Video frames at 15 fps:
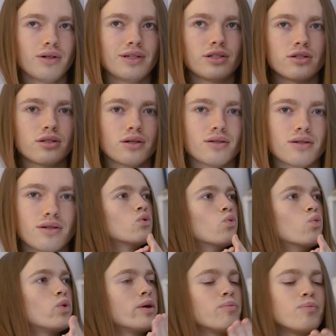It doesn't exist.
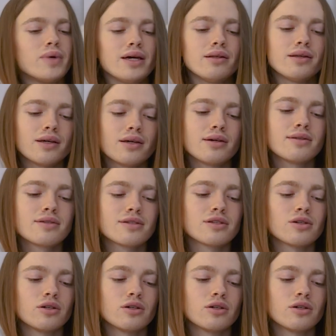We mean it,